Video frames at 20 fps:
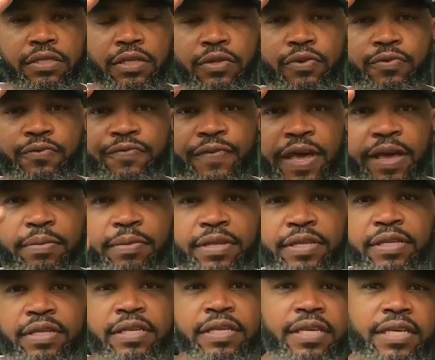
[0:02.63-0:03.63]
Salute
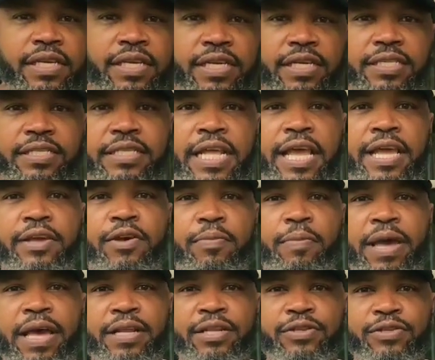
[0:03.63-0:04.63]
family. It's Tank
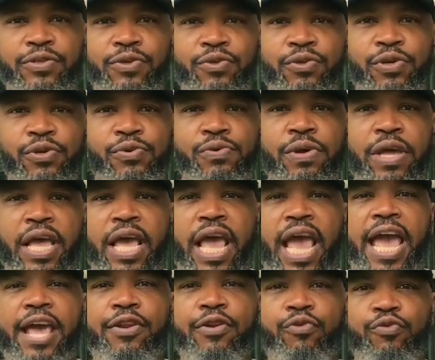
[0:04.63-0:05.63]
Commander Zulu
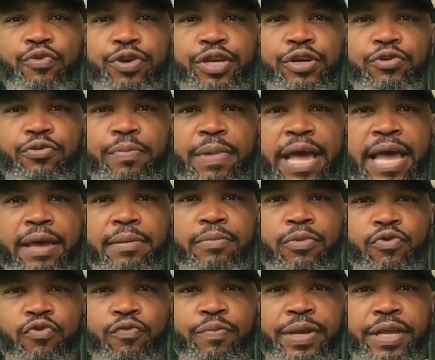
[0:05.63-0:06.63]
and the Real
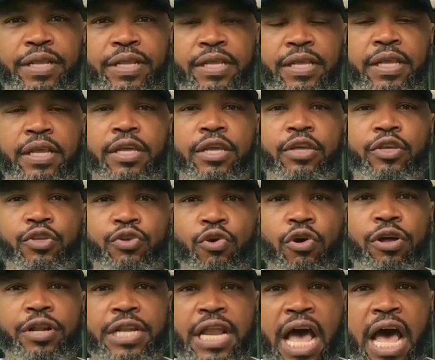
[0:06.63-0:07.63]
Man Movement.
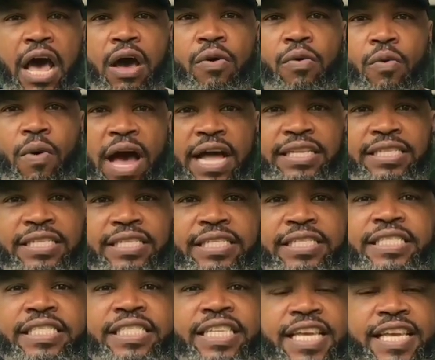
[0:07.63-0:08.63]
You are now
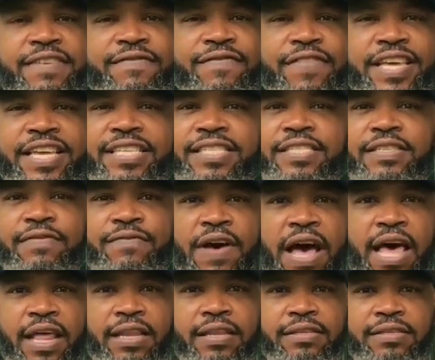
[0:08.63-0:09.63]
watching TV
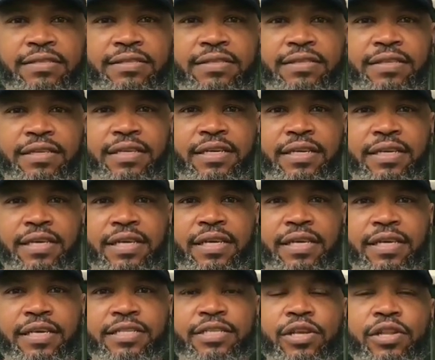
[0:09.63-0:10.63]
Savalas.
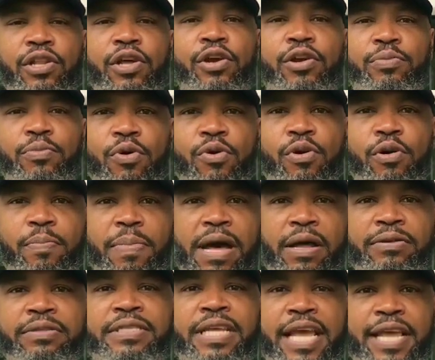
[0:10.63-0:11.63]
To learn more
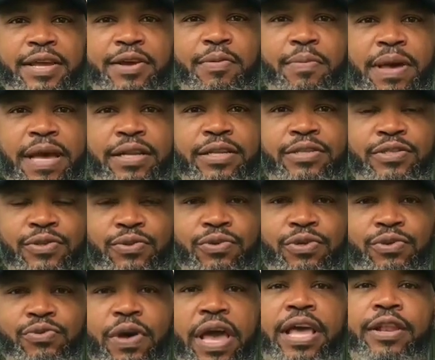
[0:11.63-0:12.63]
about Tank Commander
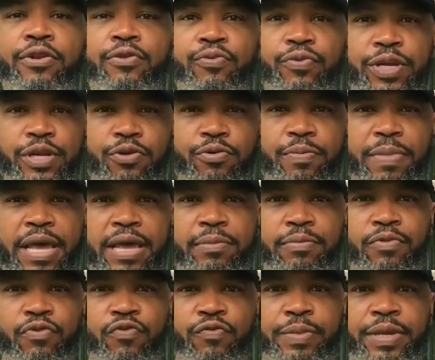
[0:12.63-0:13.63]
Zulu and the Real
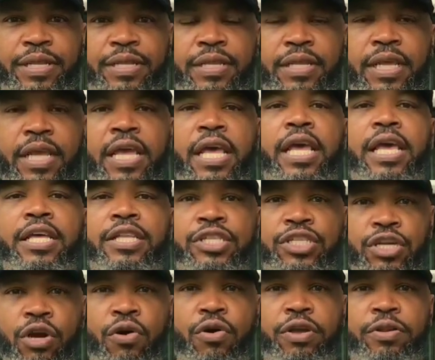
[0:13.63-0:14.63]
Man Movement,
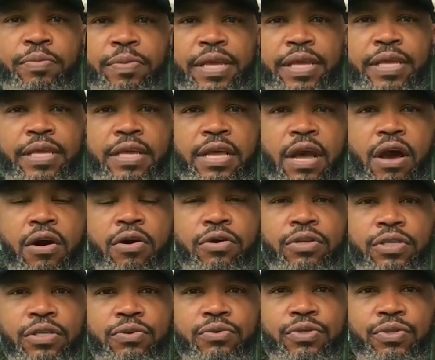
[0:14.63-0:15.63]
join me
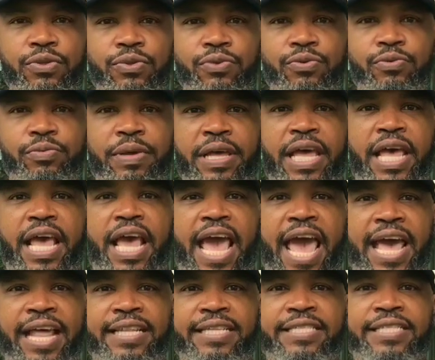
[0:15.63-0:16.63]
on YouTube
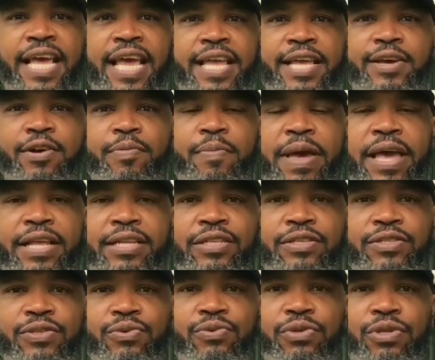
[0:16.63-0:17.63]
at Tank
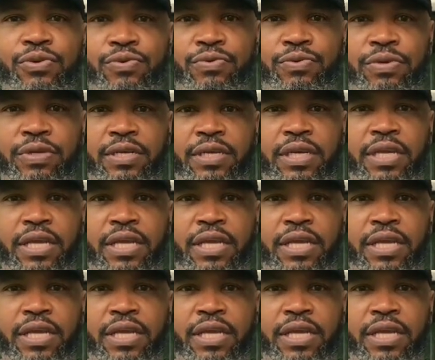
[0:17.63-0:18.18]
Commander Zulu.